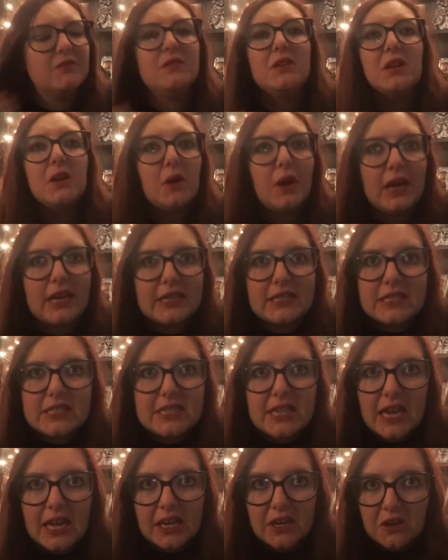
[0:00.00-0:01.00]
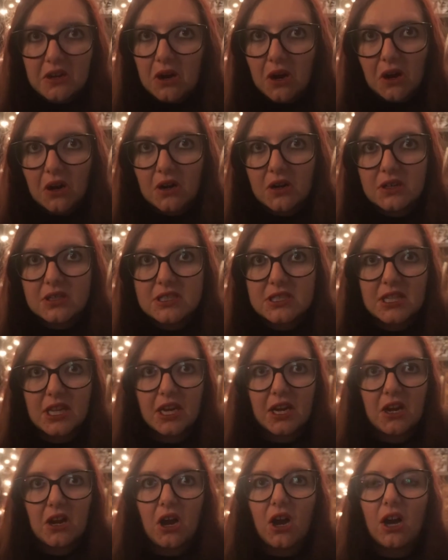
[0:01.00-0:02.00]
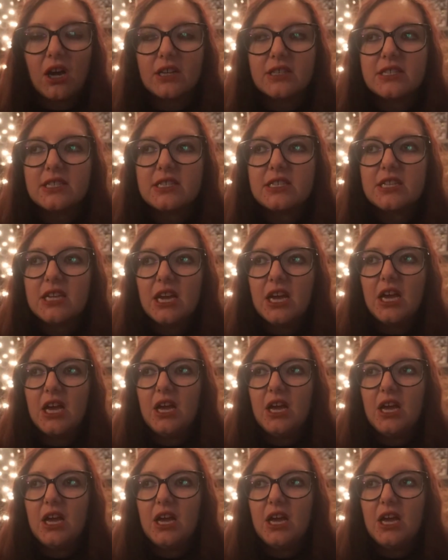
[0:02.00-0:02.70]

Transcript: you know, eight to 10 cars that cost